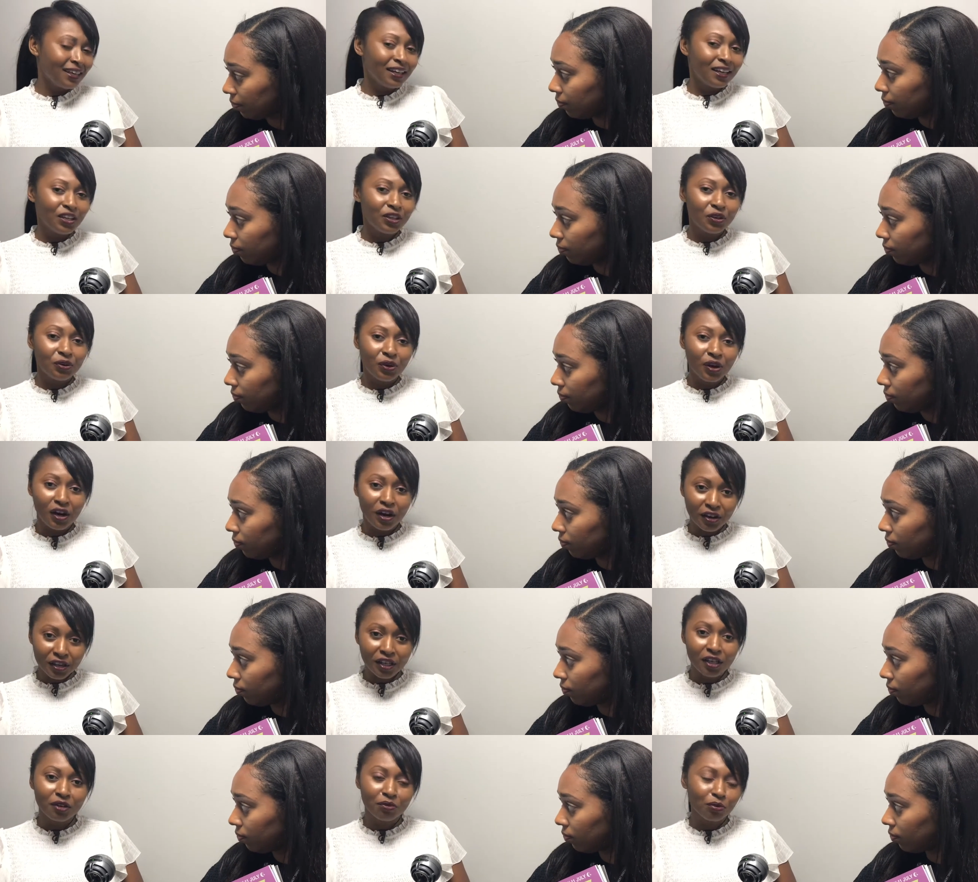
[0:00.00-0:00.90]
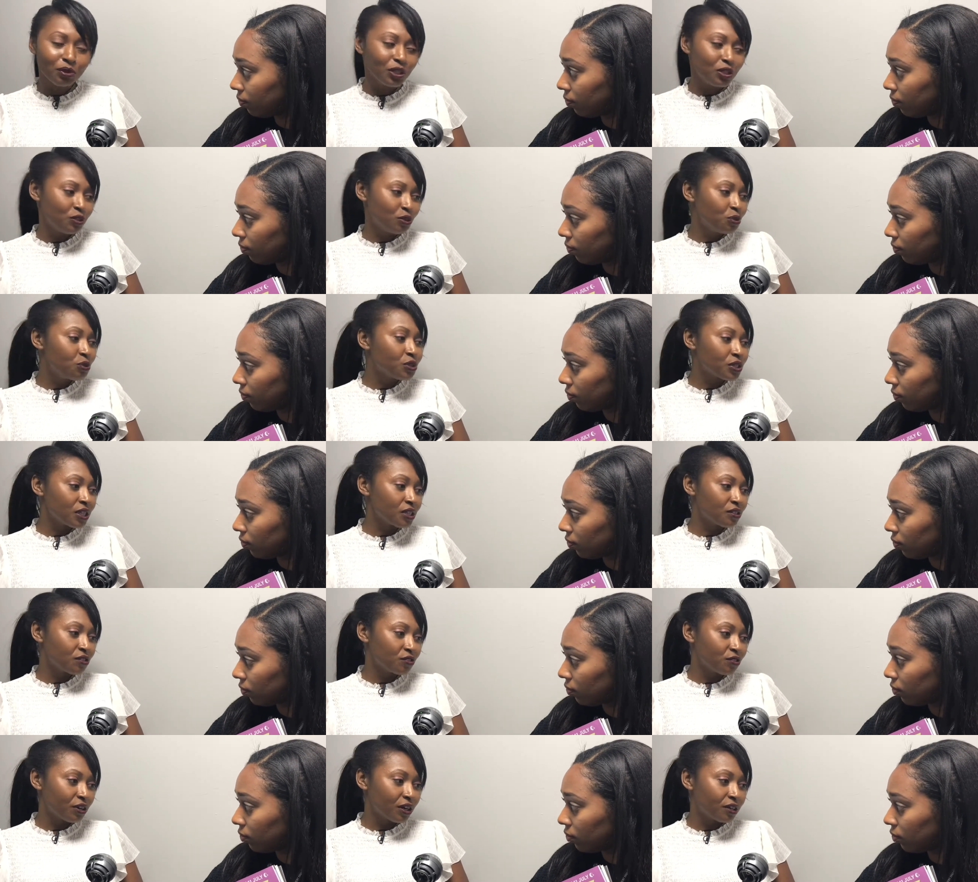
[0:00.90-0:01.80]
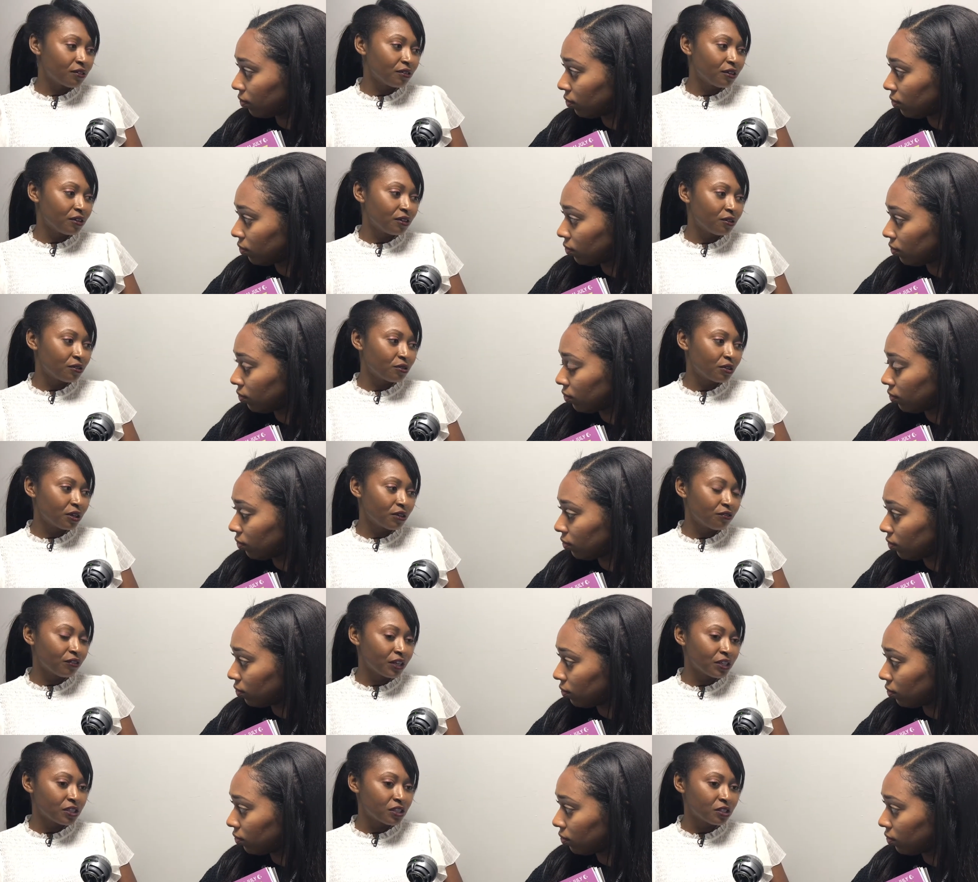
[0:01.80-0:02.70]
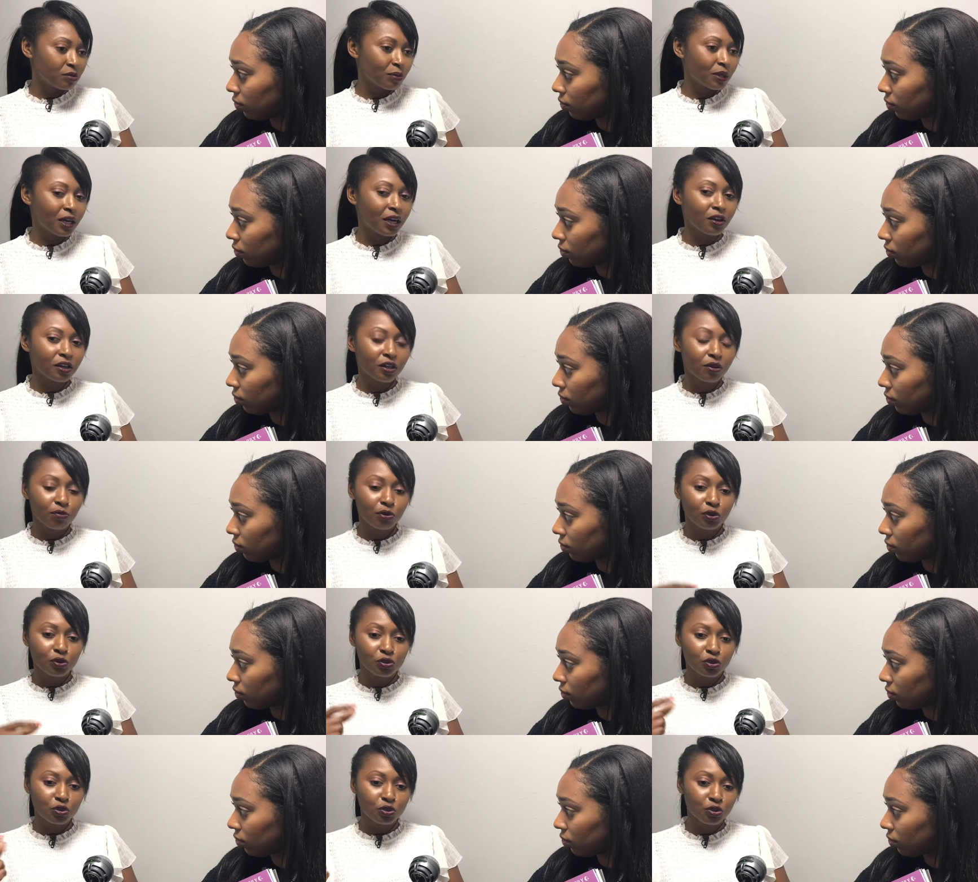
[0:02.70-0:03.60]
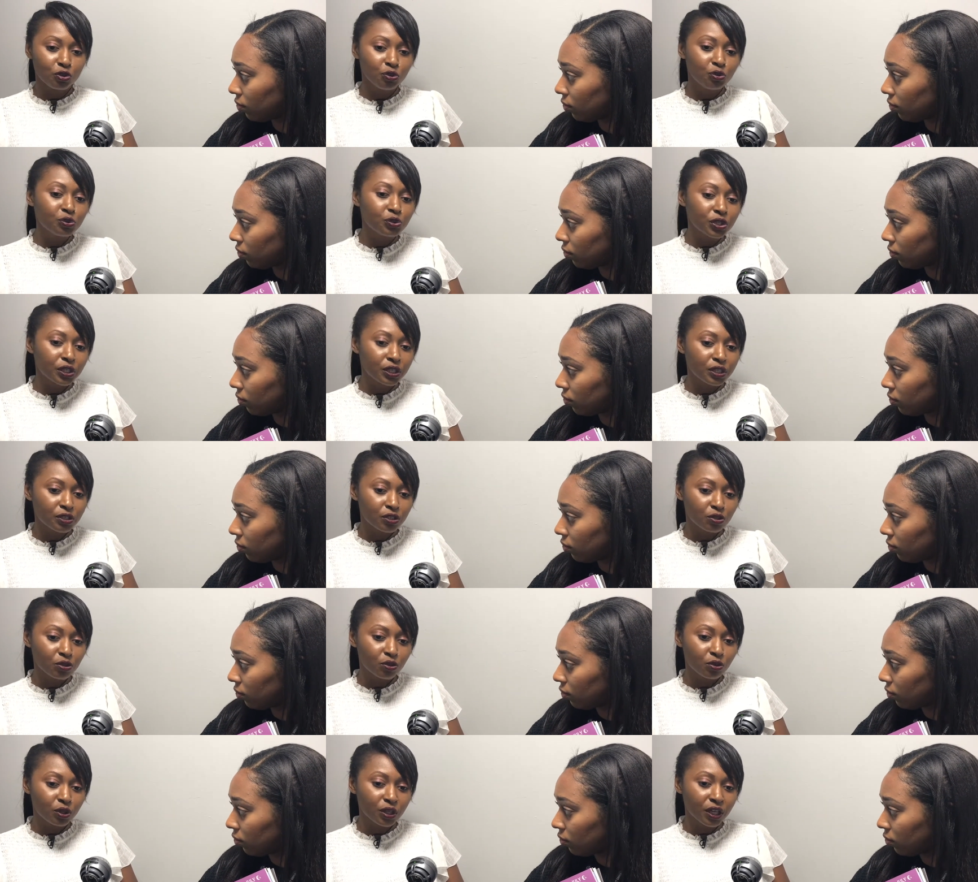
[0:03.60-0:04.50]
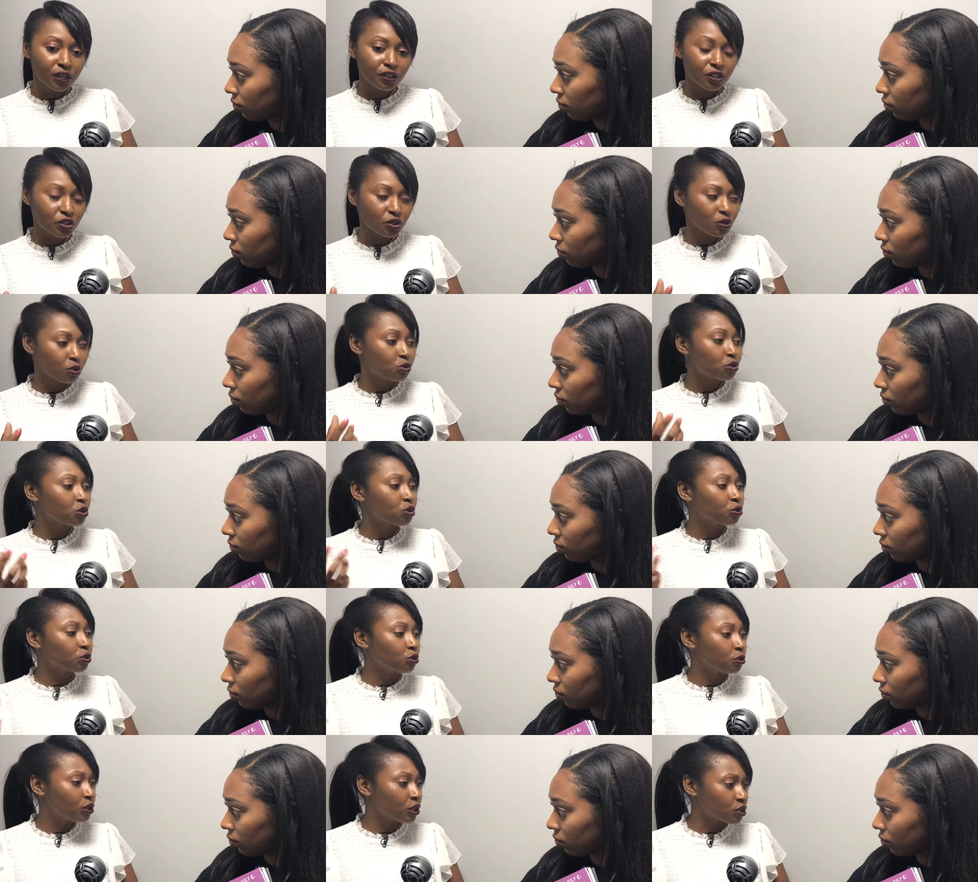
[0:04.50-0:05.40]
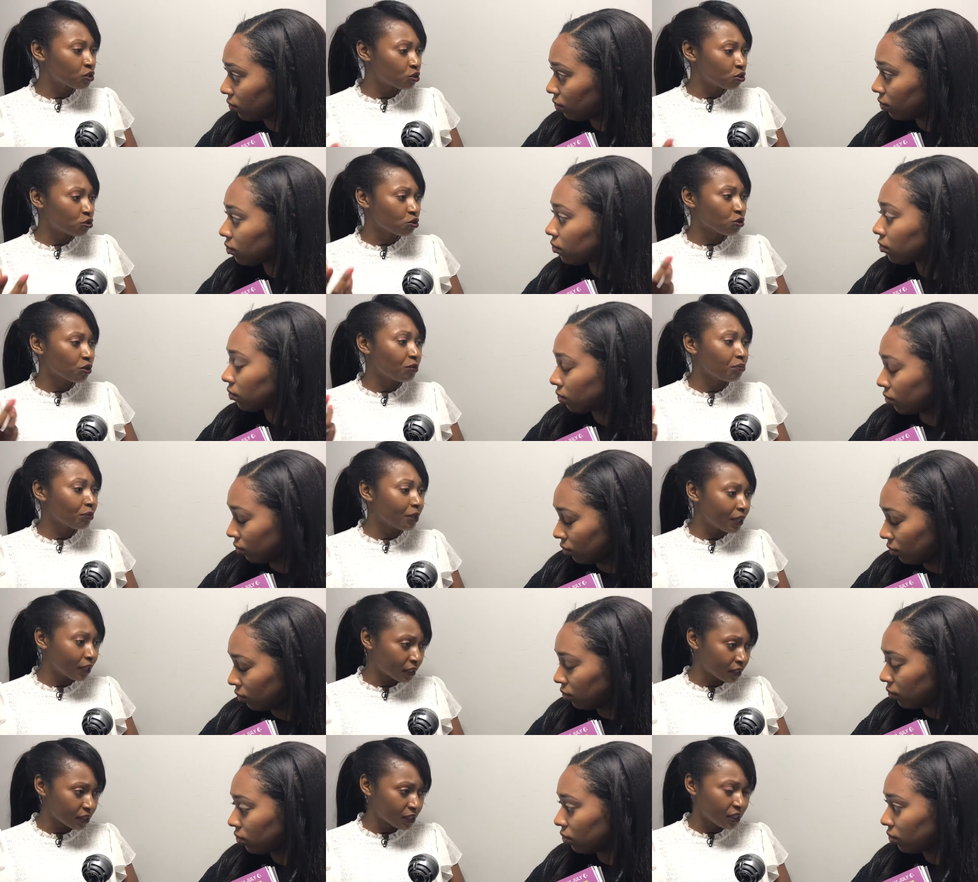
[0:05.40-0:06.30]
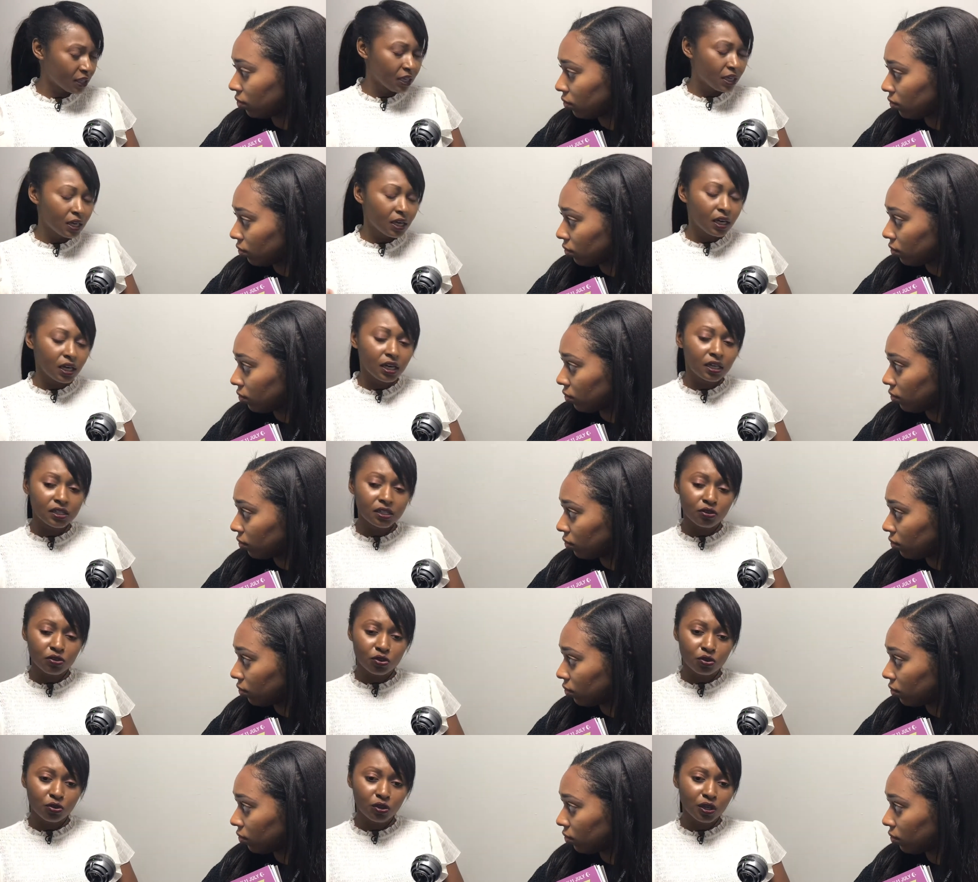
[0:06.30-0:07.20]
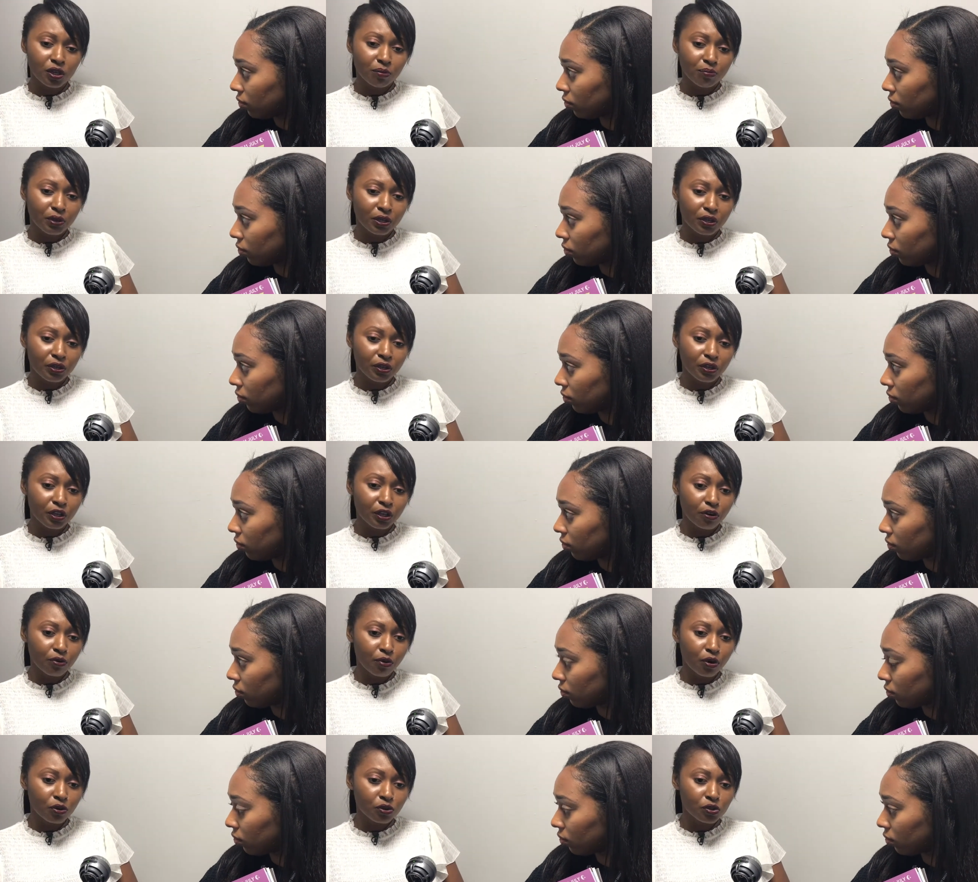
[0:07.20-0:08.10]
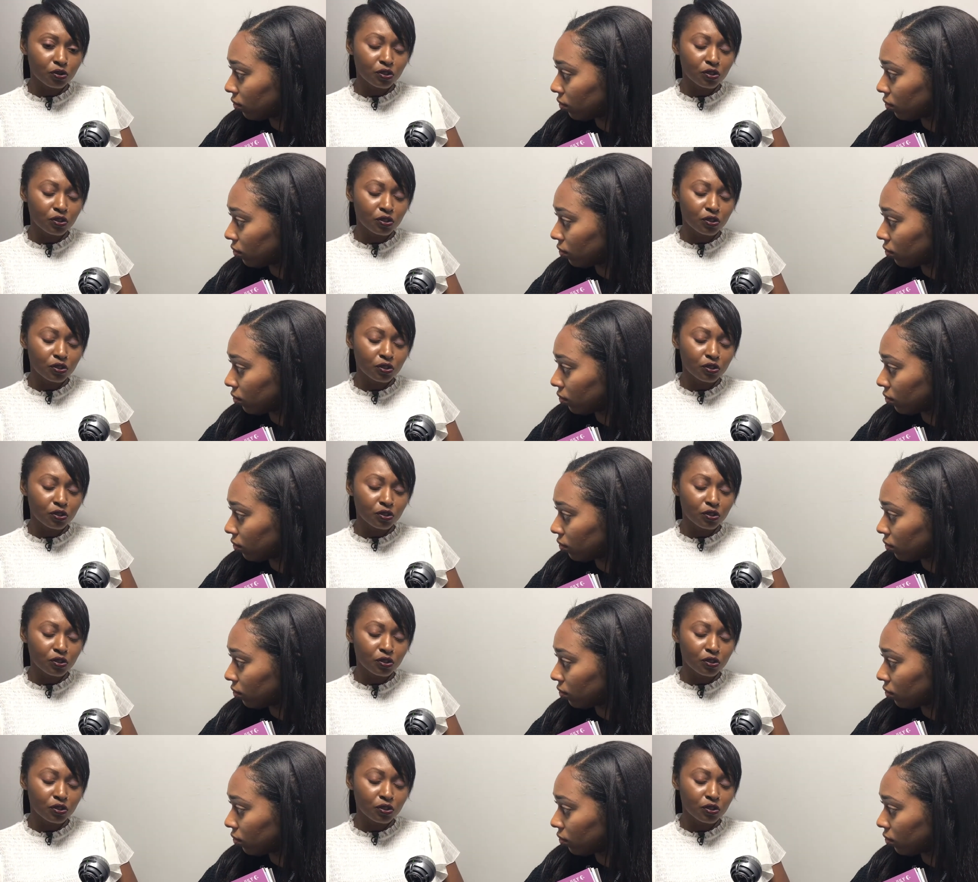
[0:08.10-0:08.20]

Speaker 1: you know, how can we use it to our to our advantage, but how can we also use it to look at the social good and social impact as I was talking about earlier on.